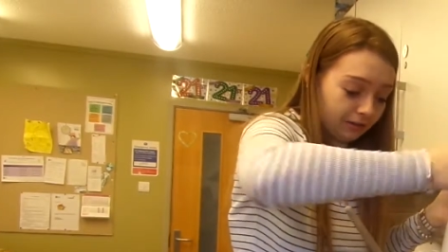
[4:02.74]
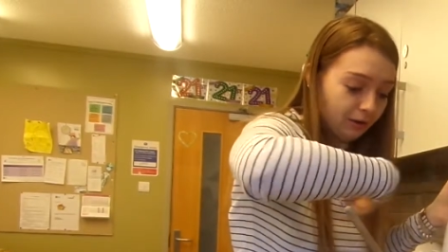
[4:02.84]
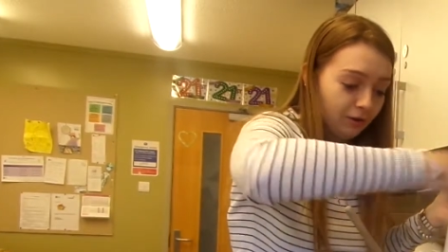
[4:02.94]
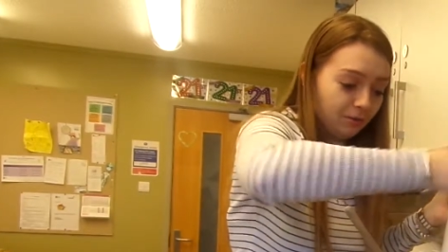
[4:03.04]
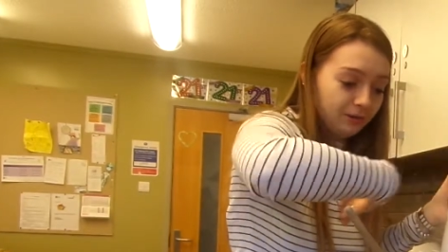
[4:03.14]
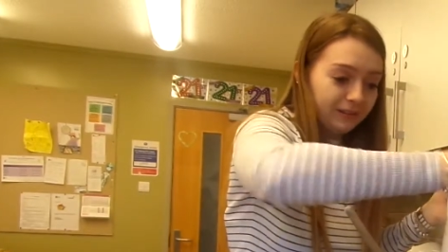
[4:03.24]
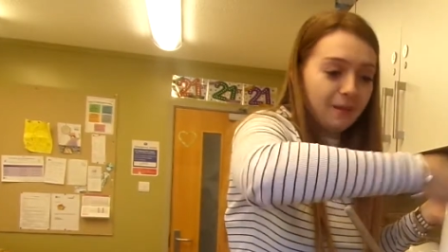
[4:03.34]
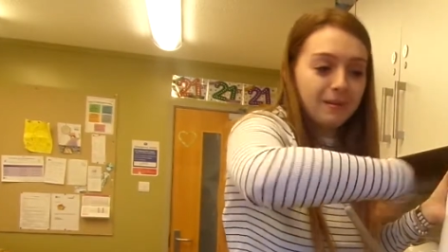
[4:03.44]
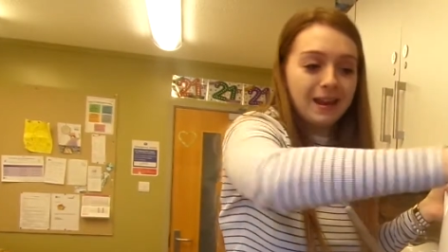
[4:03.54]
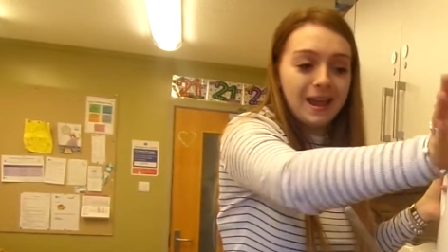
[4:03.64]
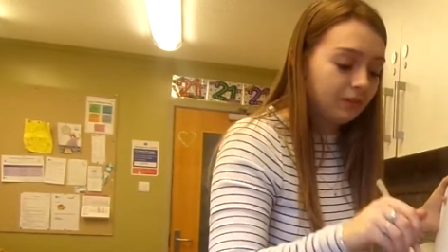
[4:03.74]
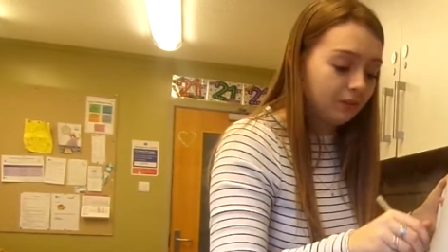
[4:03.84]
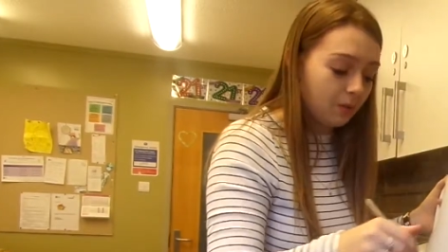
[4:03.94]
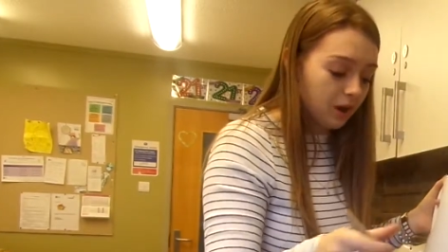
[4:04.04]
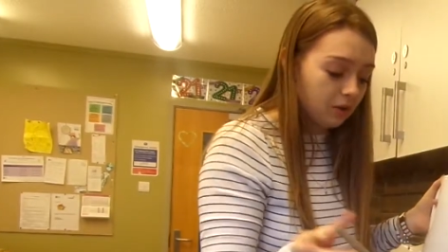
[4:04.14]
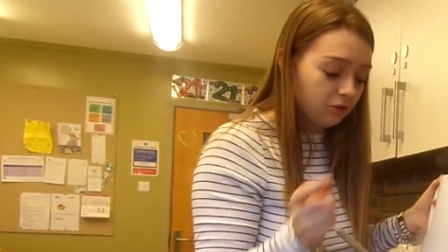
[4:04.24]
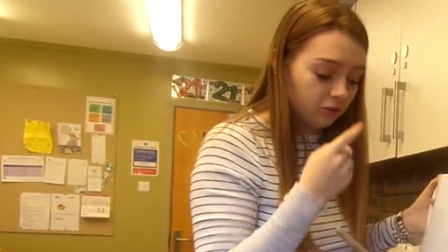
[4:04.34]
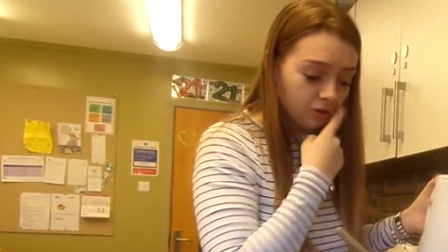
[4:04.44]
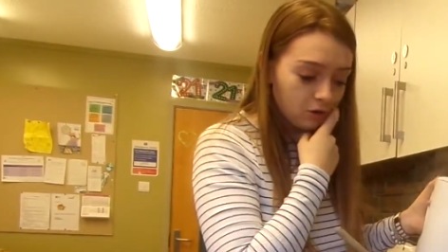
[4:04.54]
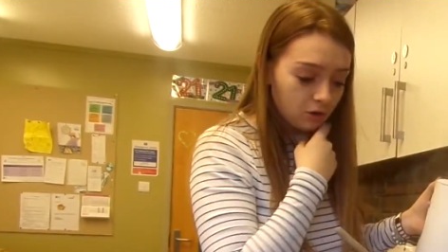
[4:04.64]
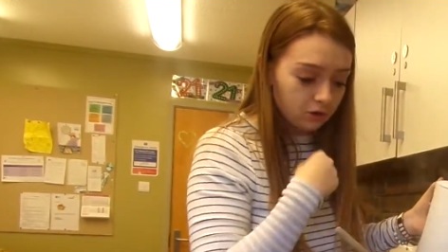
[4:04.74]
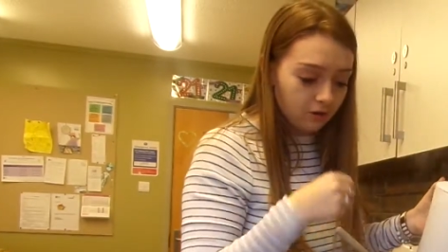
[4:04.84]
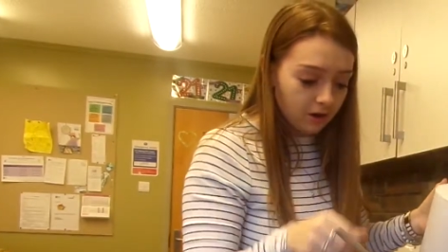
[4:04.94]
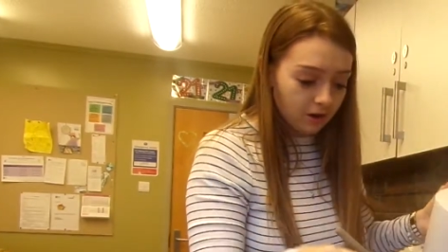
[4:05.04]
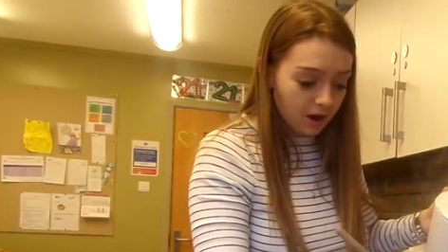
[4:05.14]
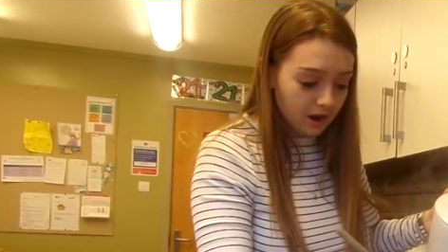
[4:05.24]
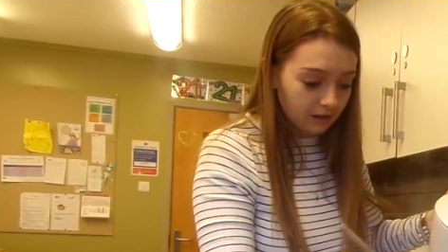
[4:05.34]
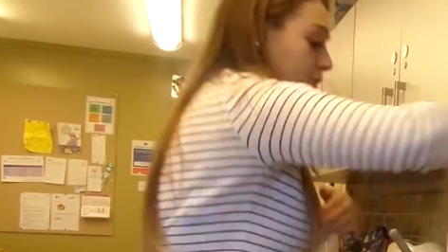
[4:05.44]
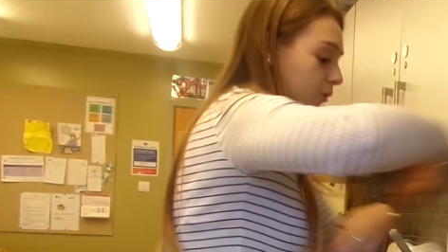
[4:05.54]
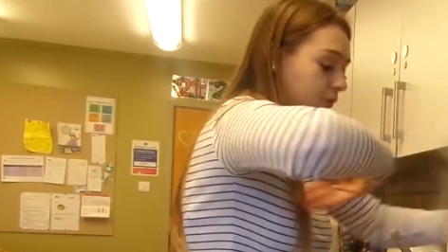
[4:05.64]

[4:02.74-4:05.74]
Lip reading: don't know what's happening. This is why you shouldn't cook on your own, guys.